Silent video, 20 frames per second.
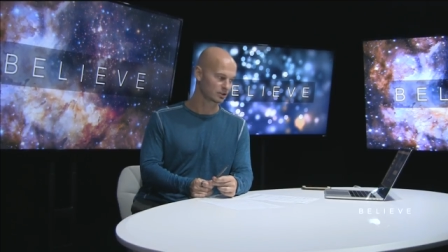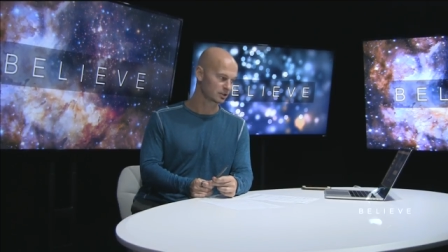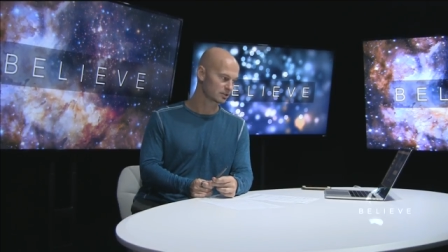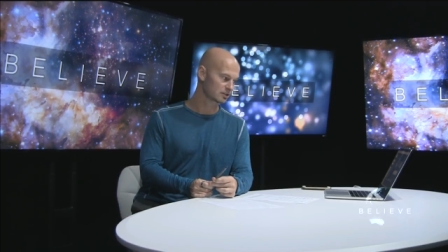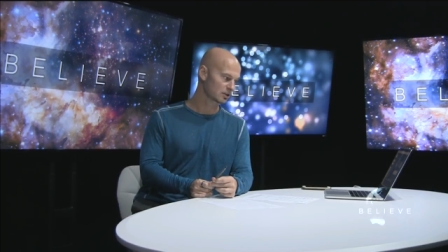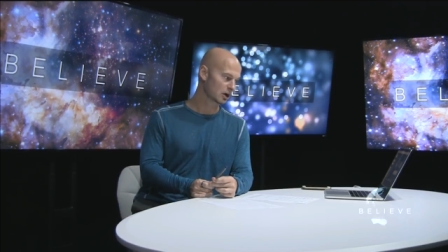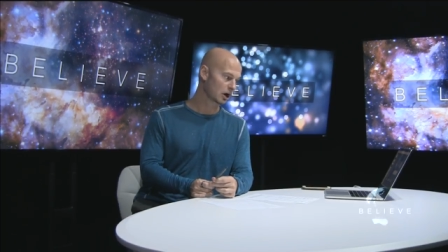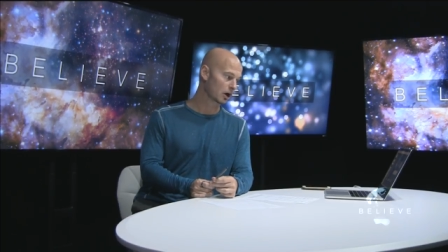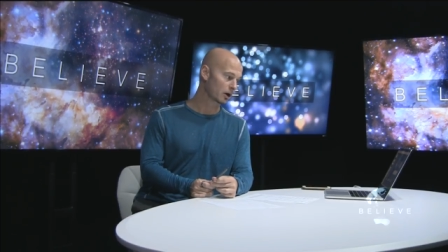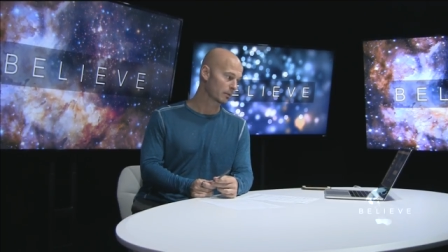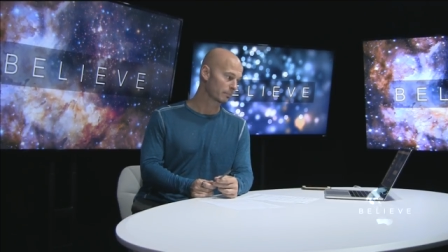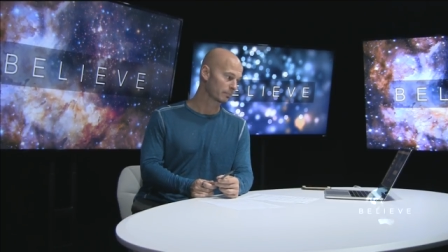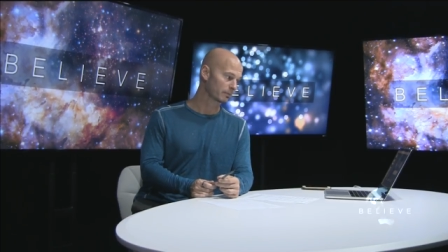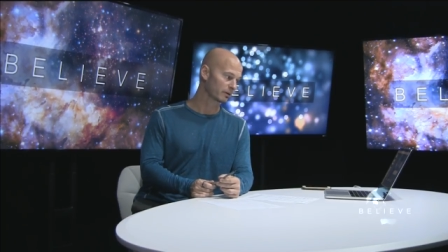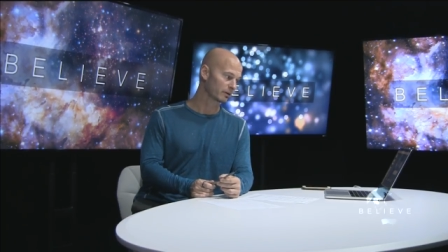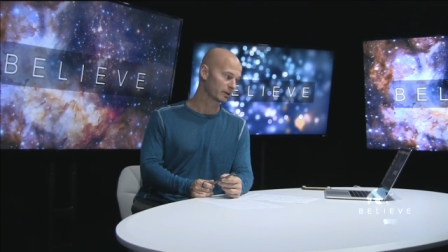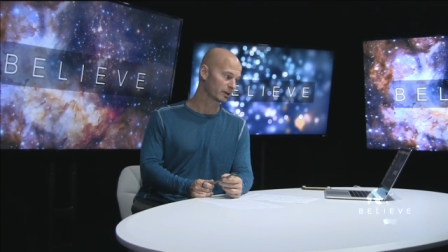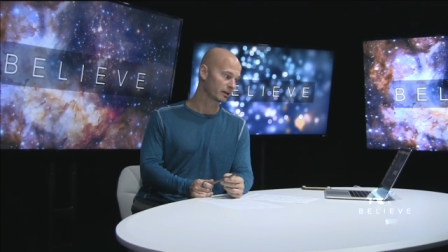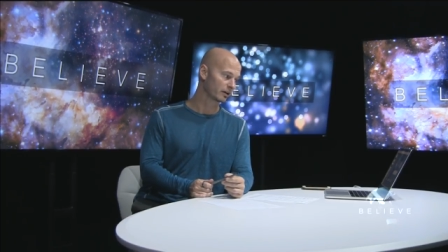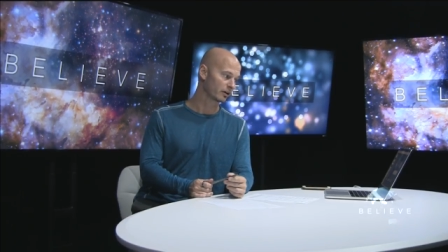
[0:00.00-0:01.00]
this HAARP
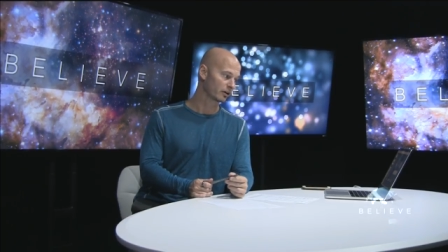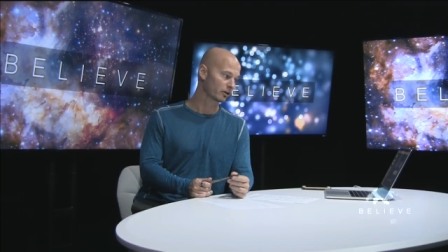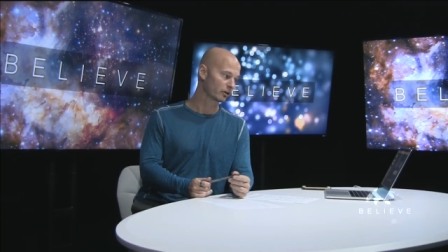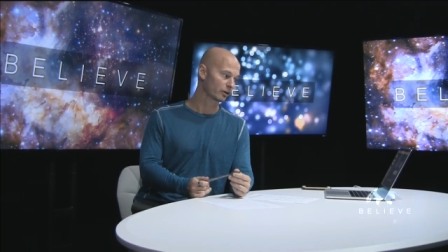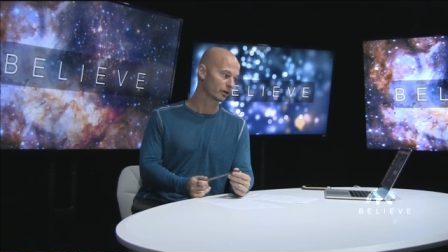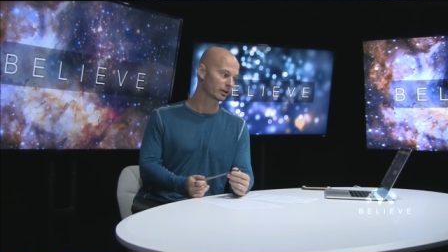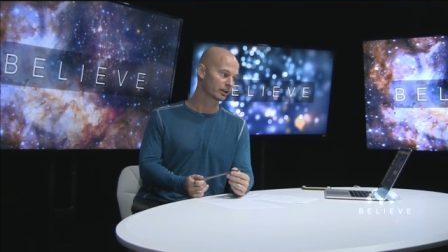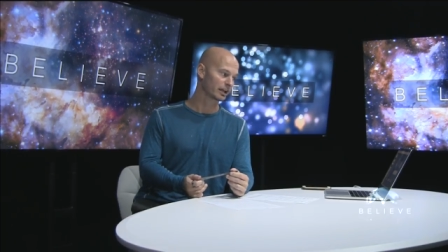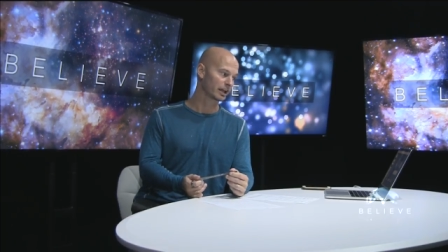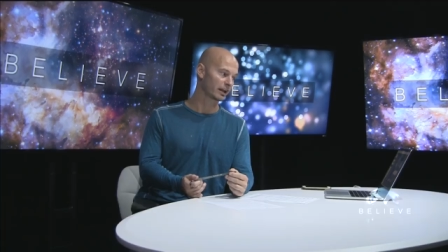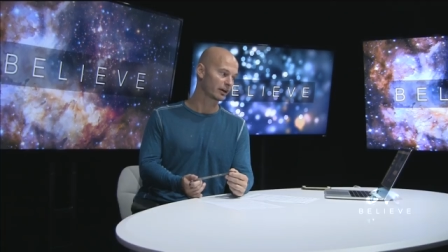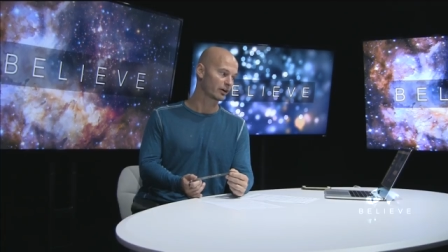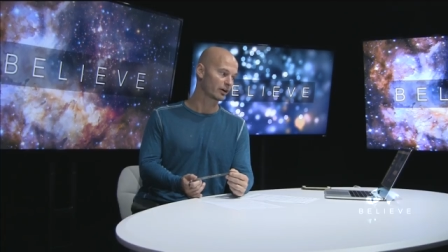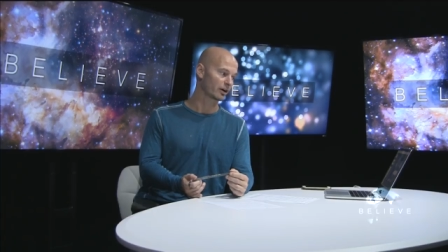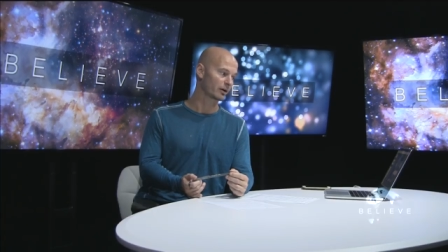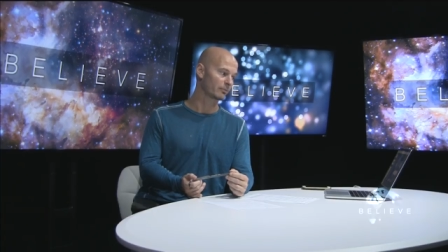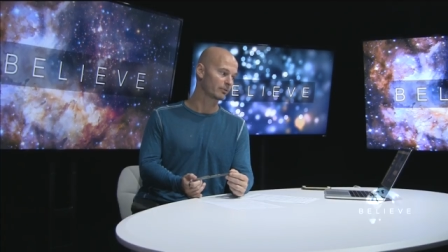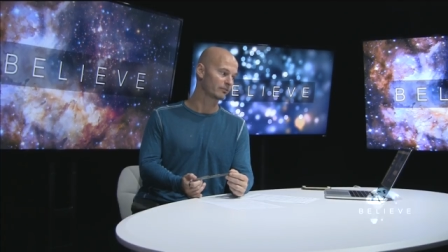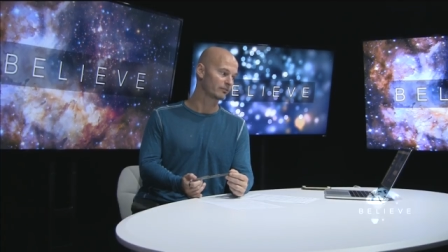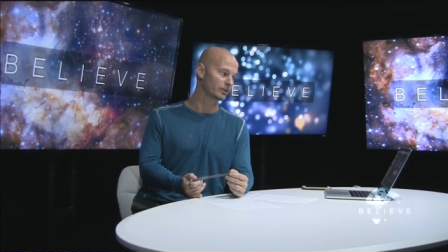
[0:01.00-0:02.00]
and Hurricane
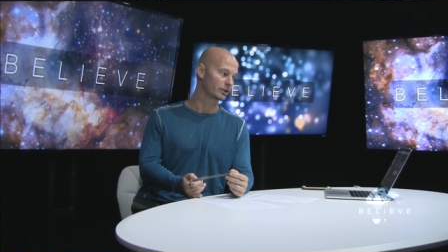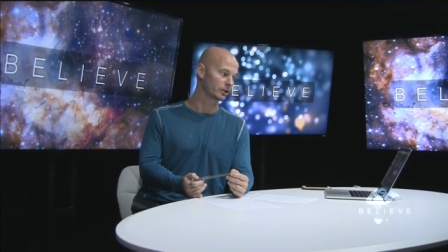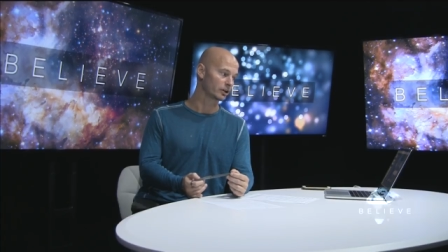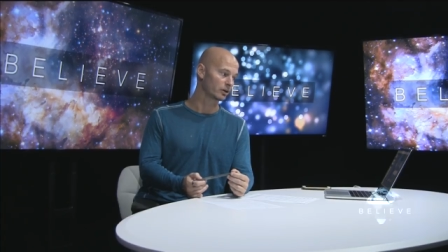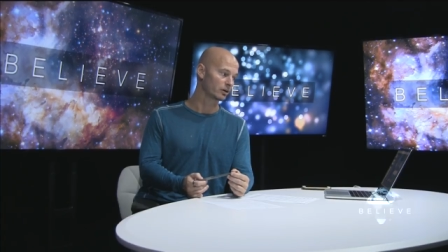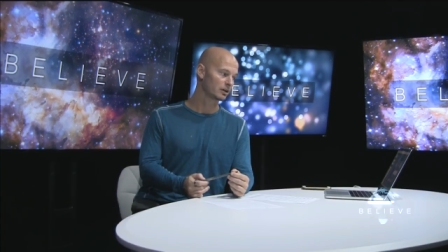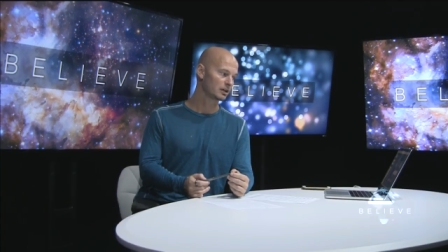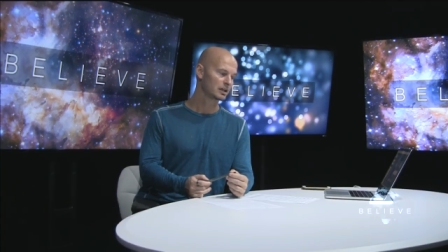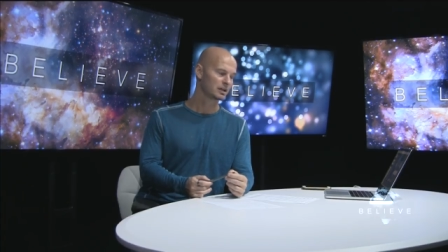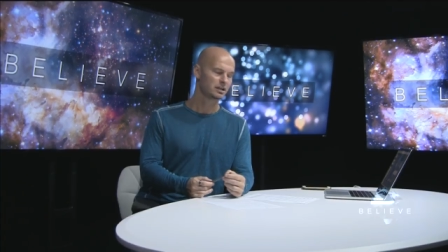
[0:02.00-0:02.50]
Irma video,